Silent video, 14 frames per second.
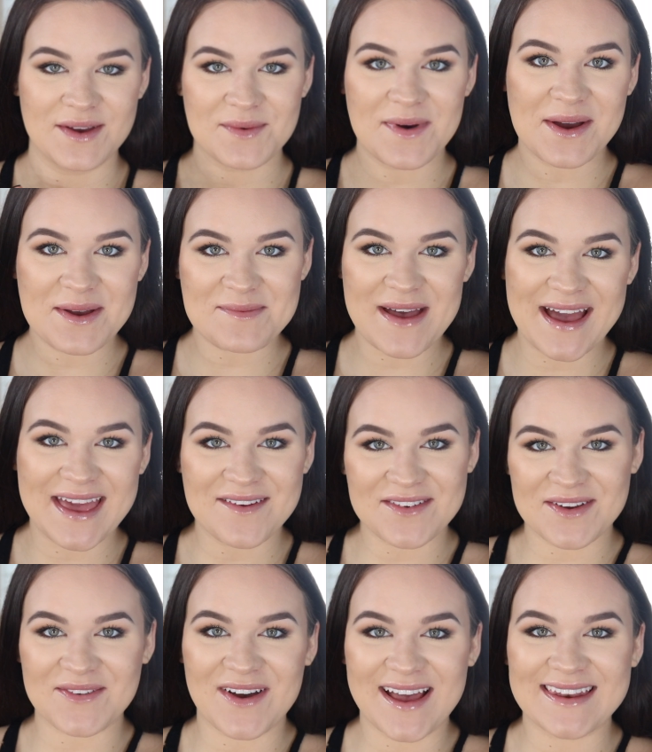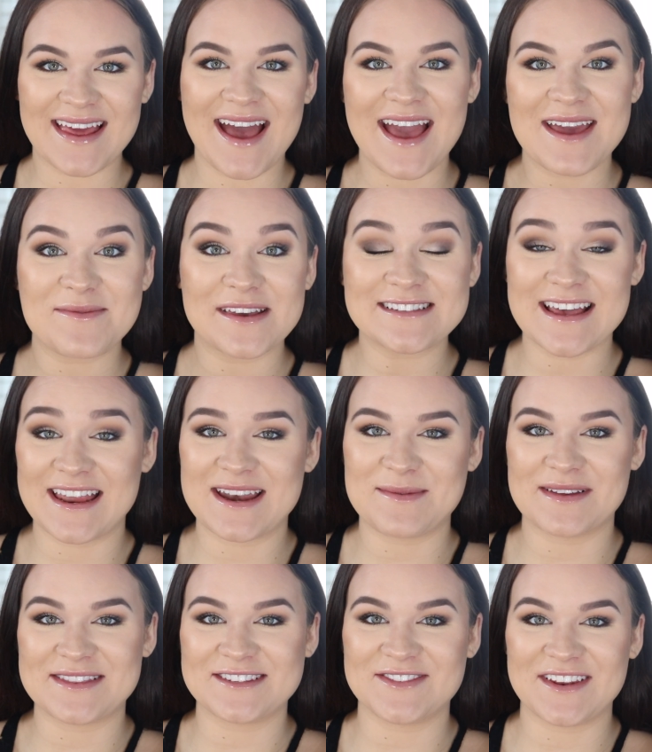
Welcome back everyone. I am excited about this